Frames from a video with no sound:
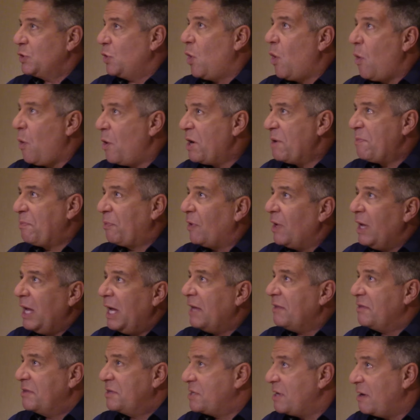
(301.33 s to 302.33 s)
already
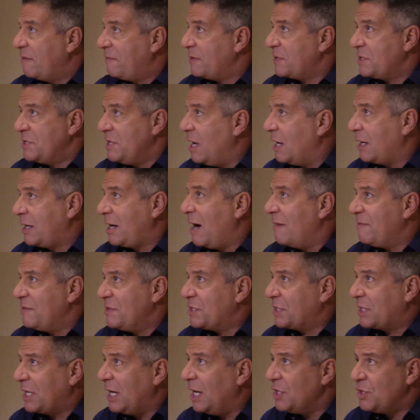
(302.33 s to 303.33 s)
playing the toughest non
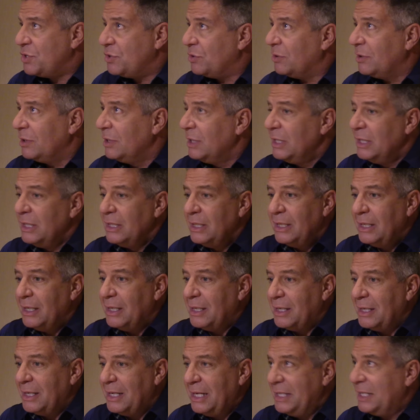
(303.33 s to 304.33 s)
conference schedule
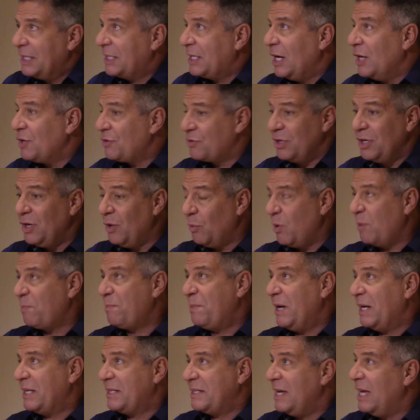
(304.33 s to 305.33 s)
uh, in the country. You know, we're
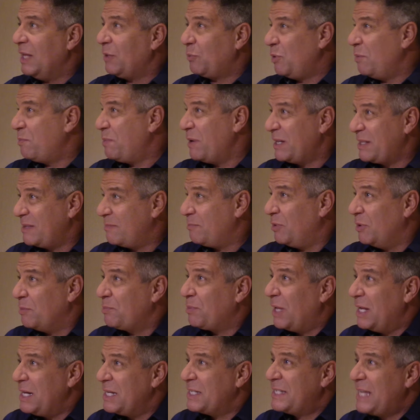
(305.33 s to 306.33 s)
picked 10th. We picked we're
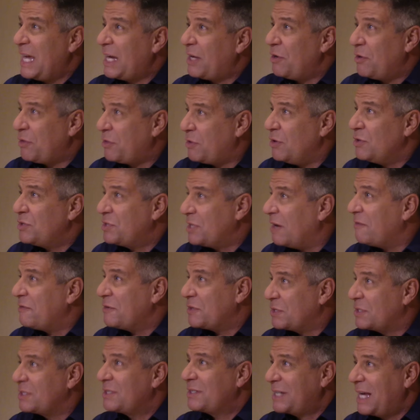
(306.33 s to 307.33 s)
playing the second or third
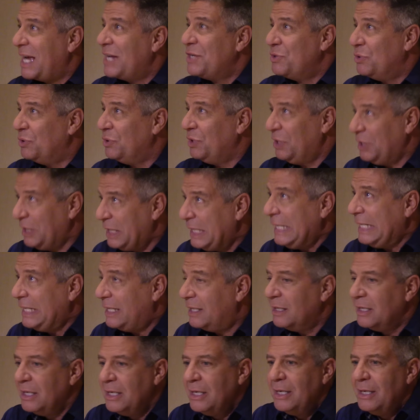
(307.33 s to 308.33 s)
toughest schedule in the
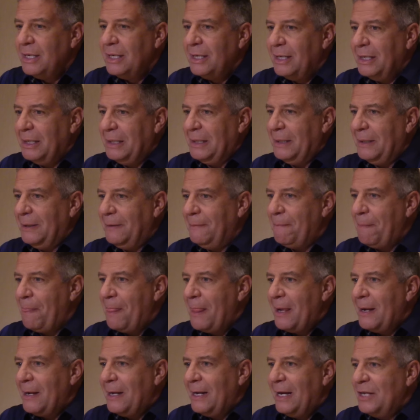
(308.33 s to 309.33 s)
league. Um,
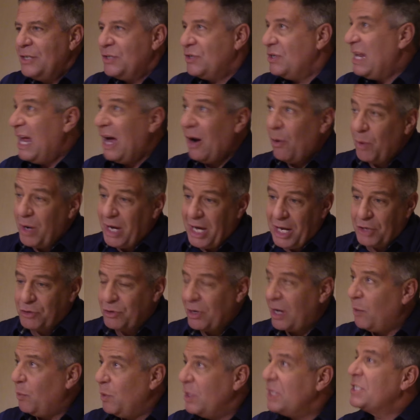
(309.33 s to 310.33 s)
and so now we got to
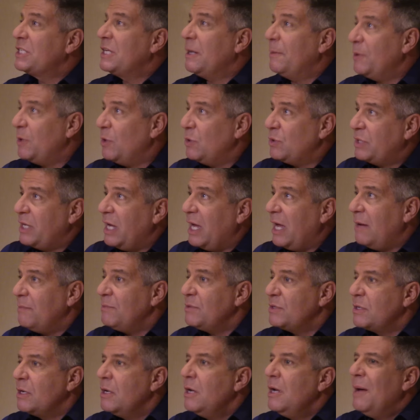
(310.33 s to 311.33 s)
try to win some of those
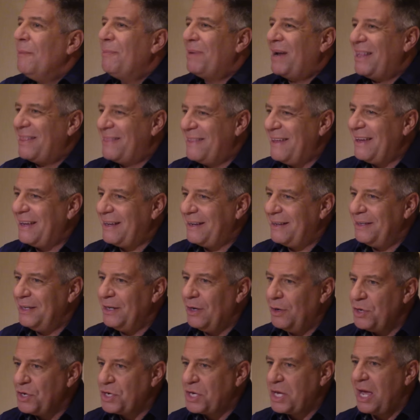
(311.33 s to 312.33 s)
games. But I think
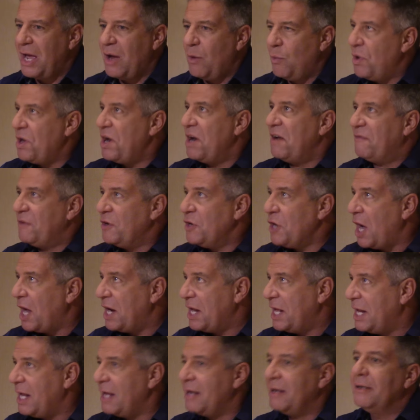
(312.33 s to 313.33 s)
you know you can't win if you're
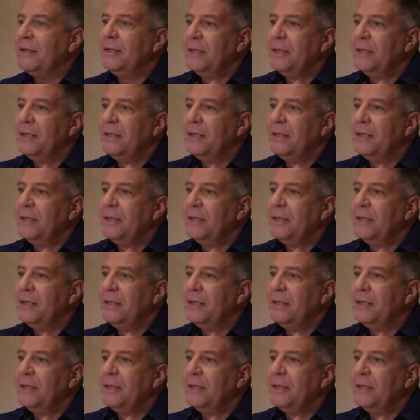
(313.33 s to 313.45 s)
not in it,